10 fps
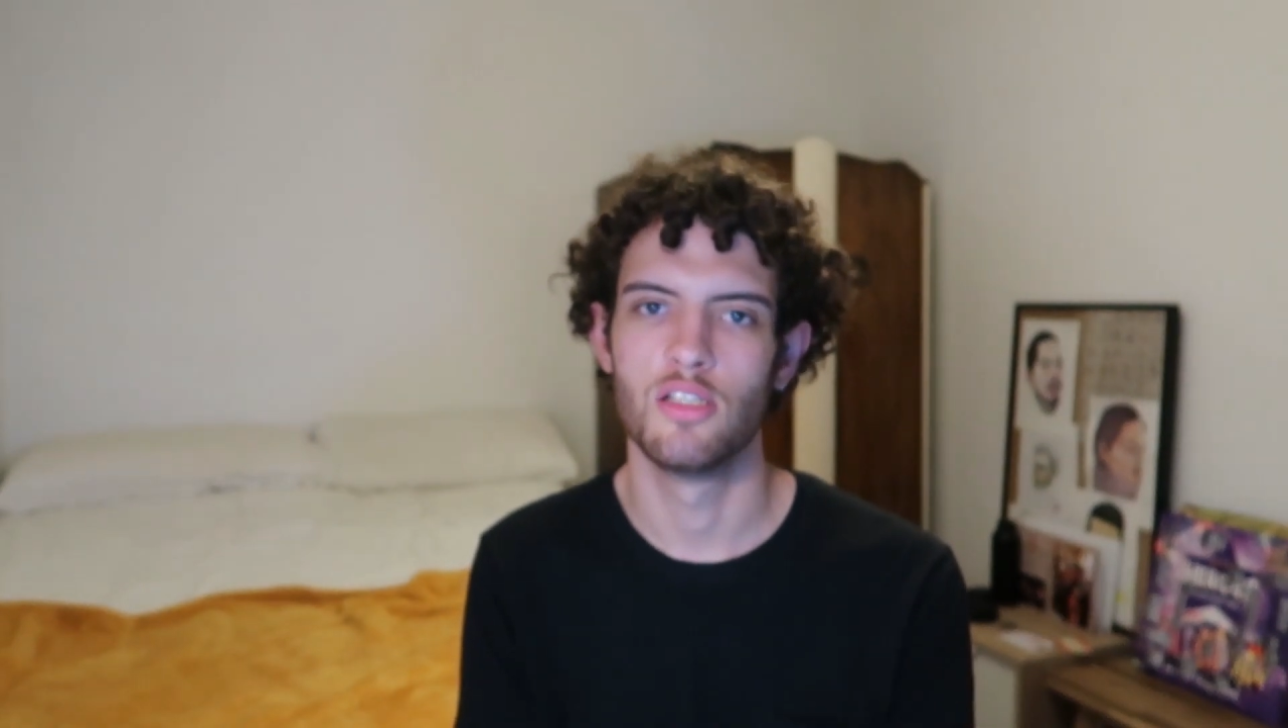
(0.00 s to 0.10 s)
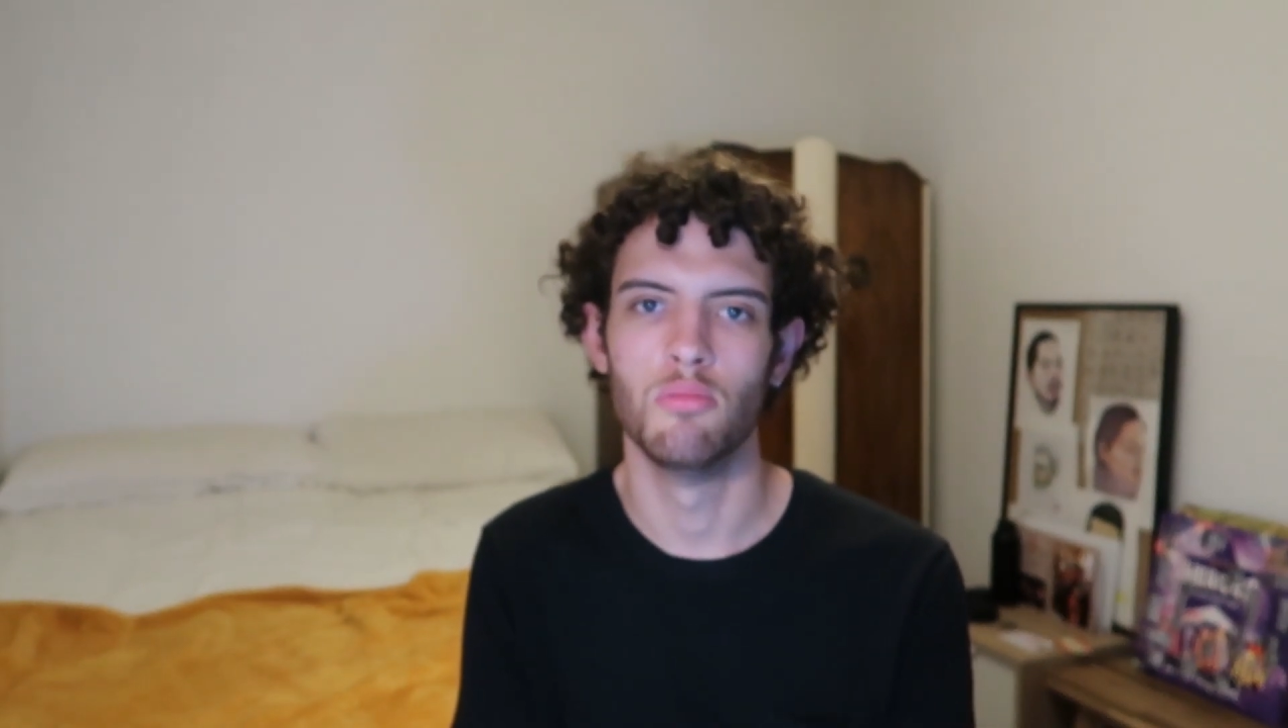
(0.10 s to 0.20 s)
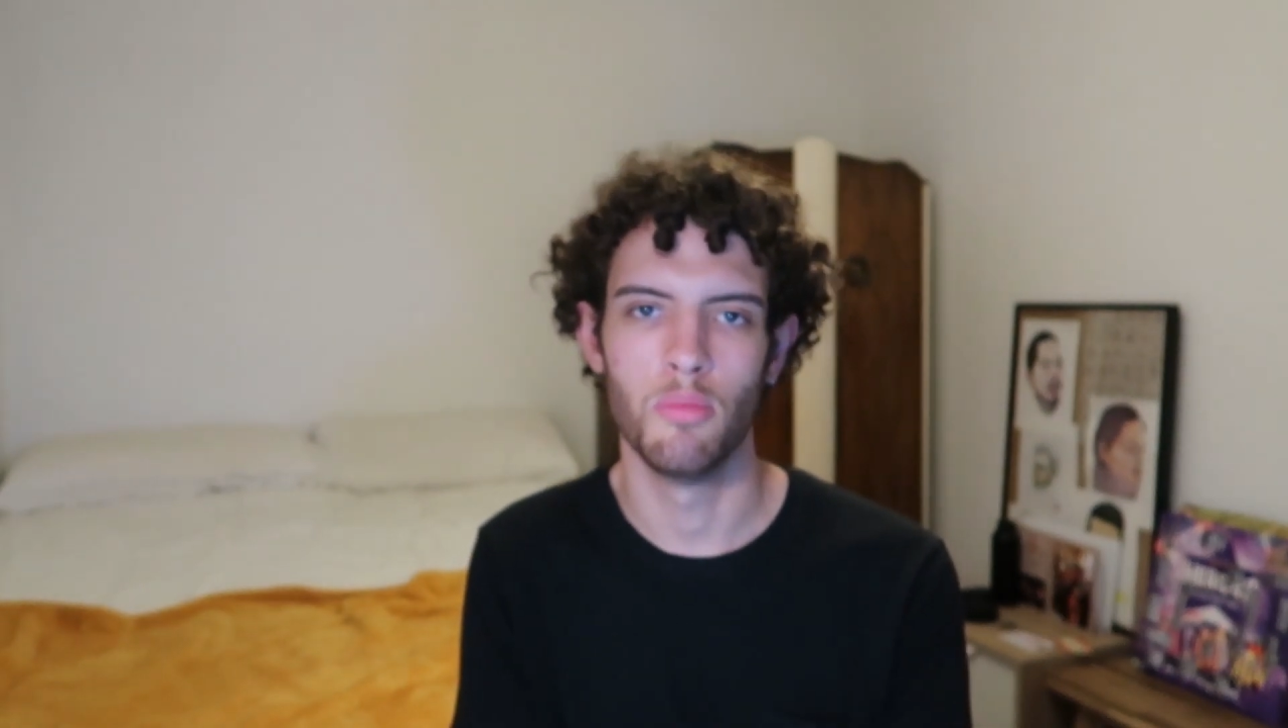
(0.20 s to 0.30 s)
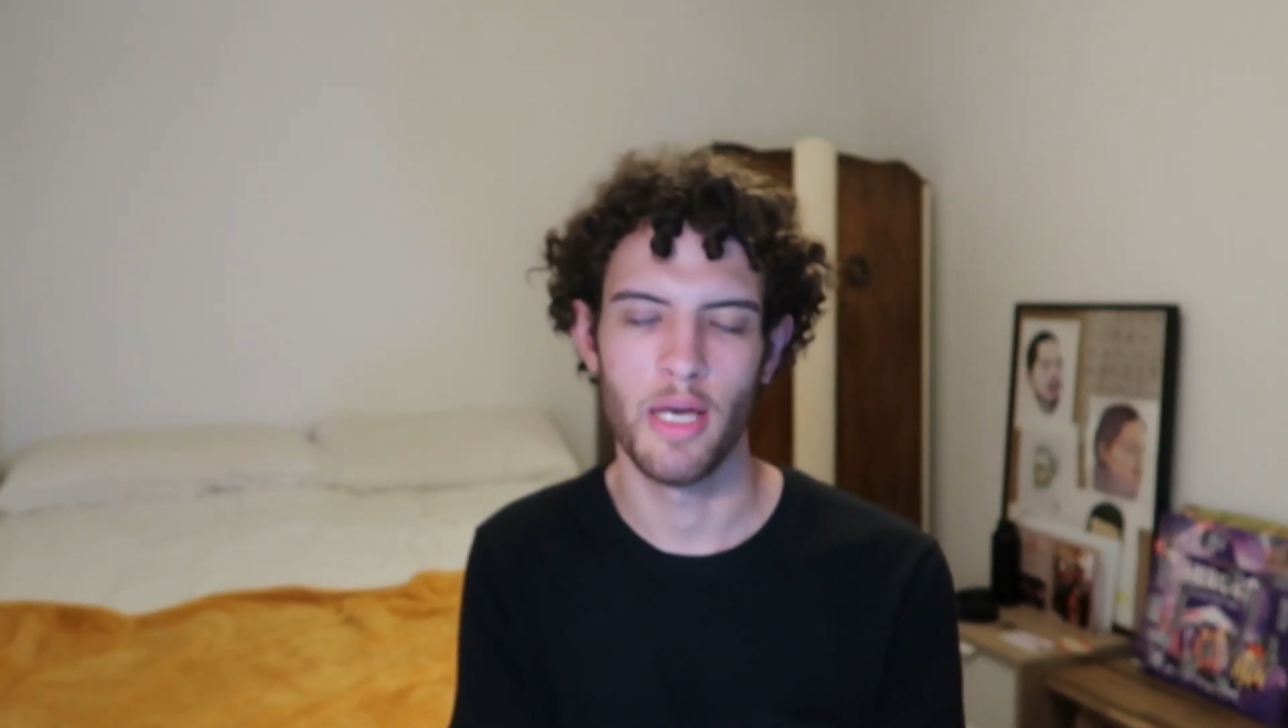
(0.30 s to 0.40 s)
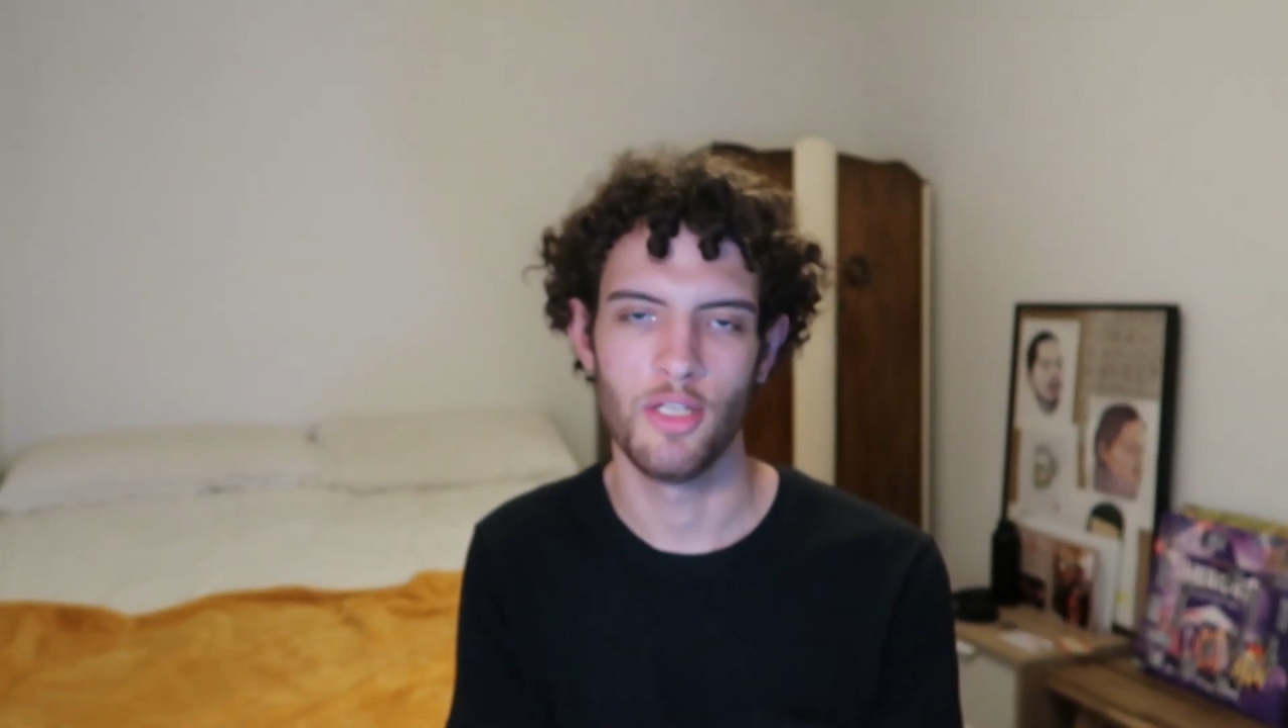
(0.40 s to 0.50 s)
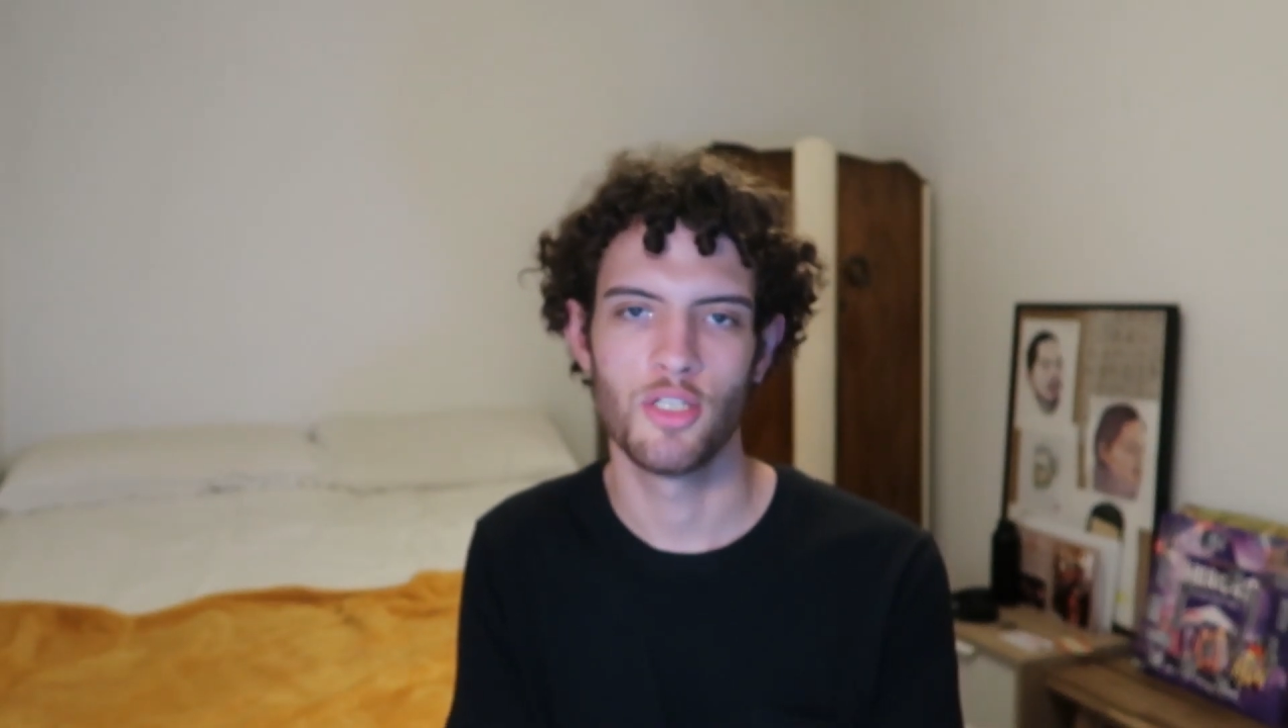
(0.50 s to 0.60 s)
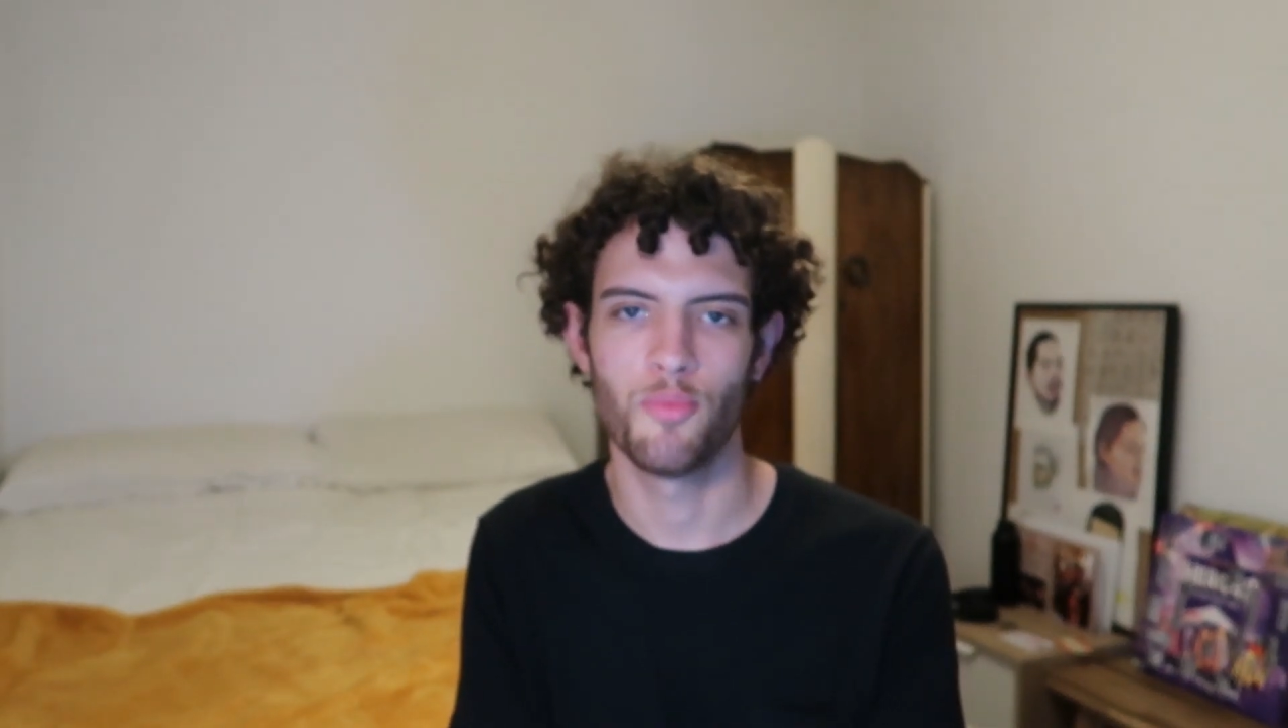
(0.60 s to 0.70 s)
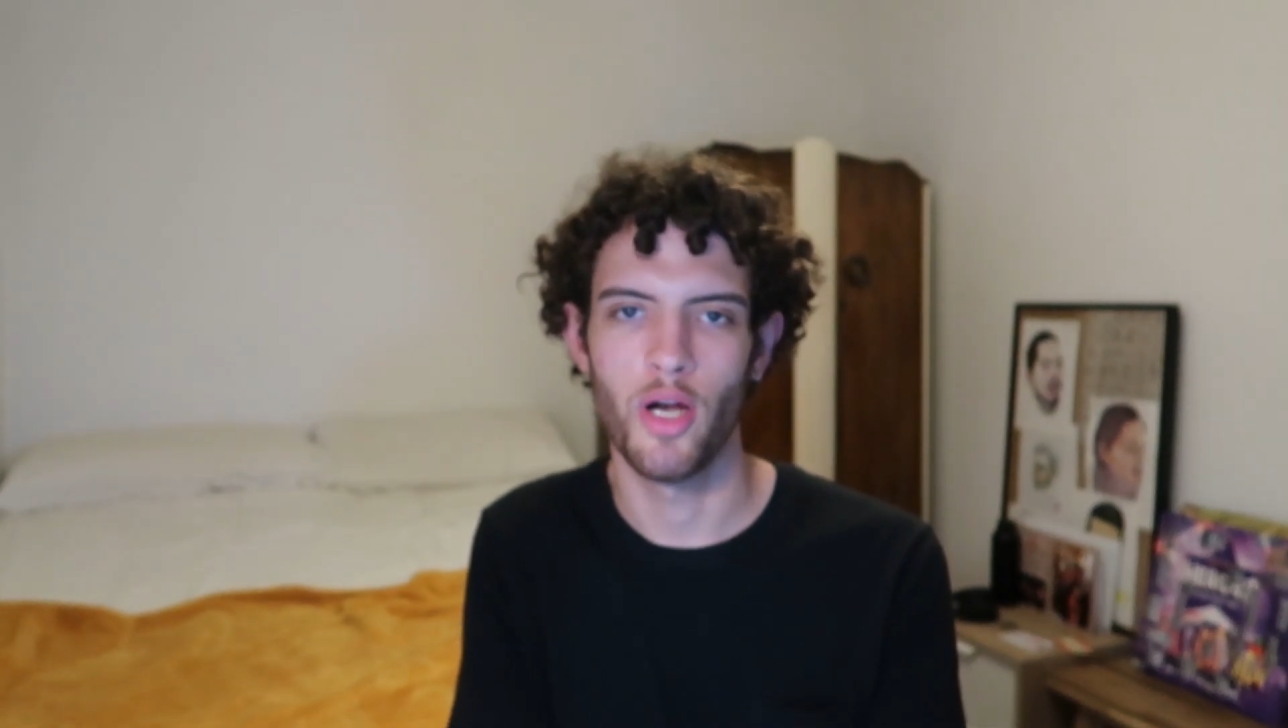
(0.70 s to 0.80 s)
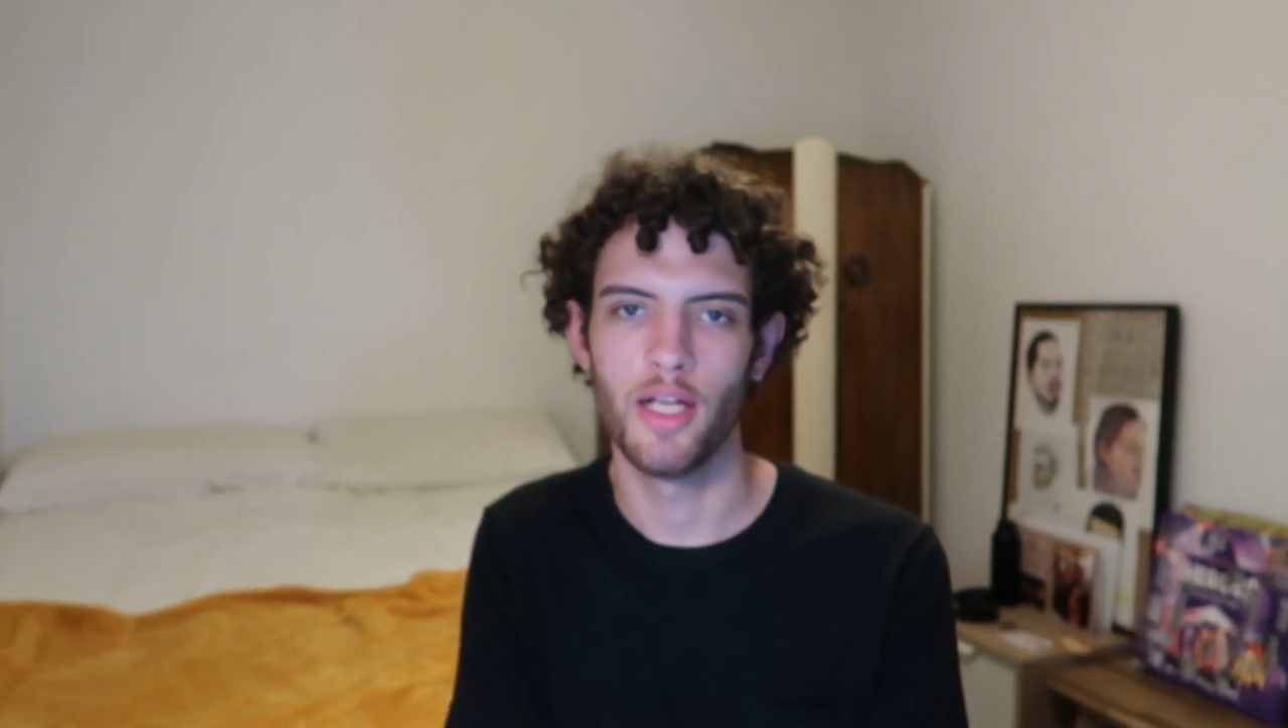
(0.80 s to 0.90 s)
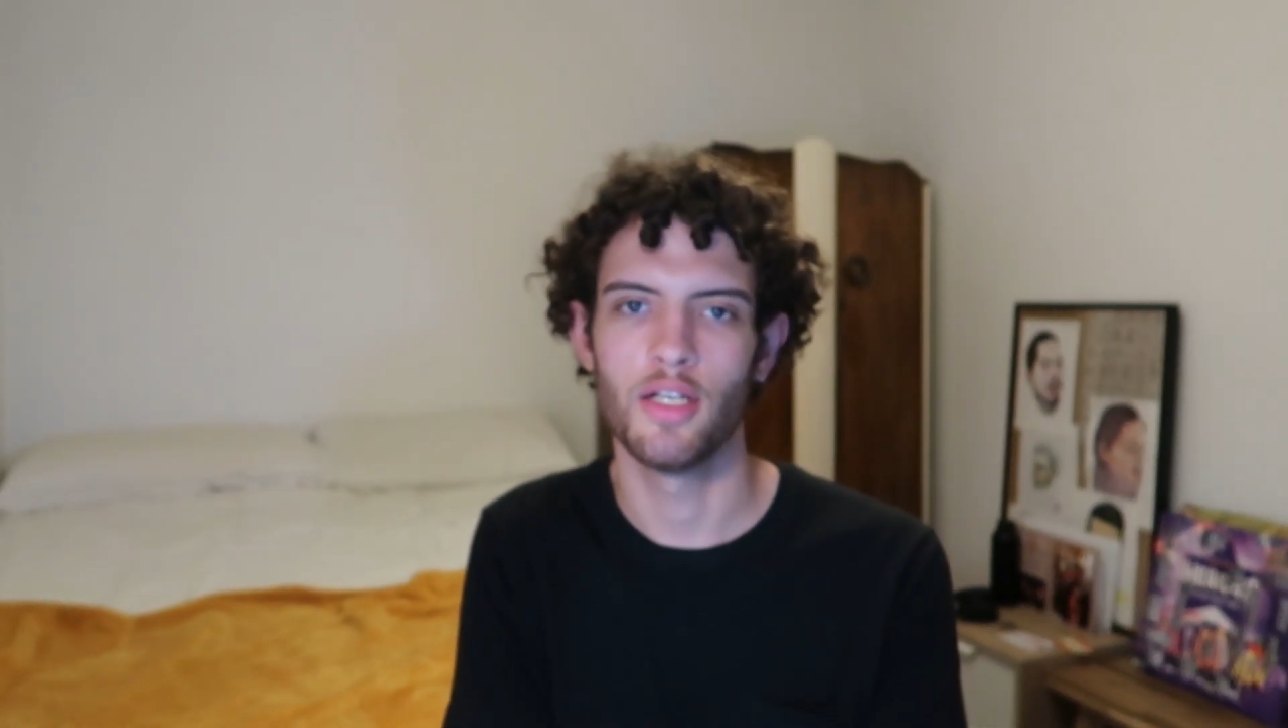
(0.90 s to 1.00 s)
double page
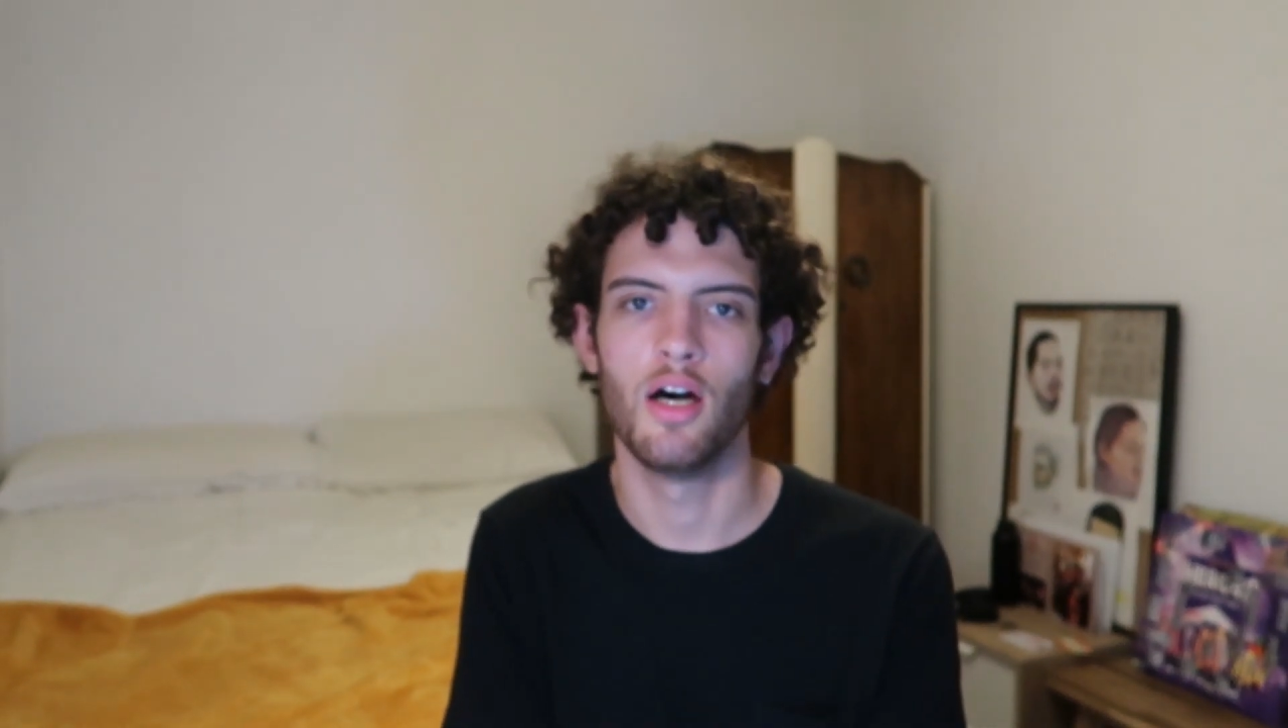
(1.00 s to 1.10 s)
spread